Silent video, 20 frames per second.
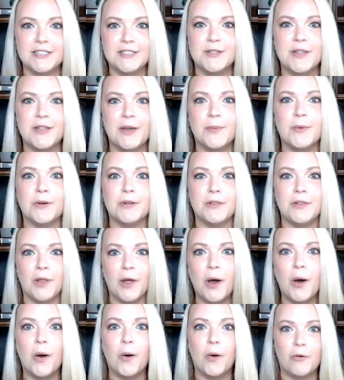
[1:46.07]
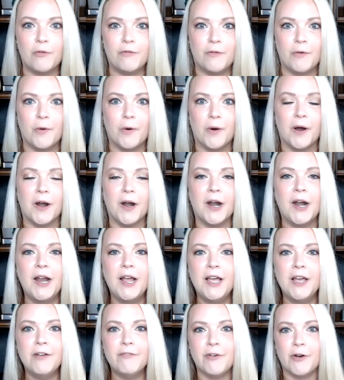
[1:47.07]
So they were low for
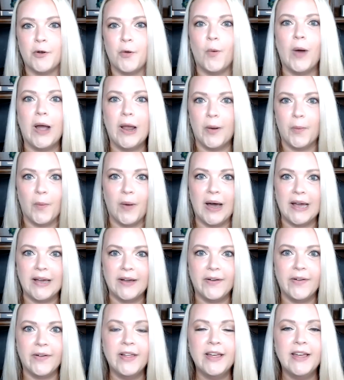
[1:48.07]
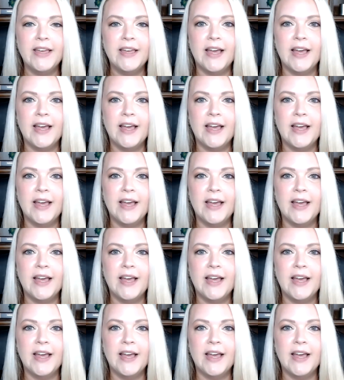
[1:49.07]
quite a while,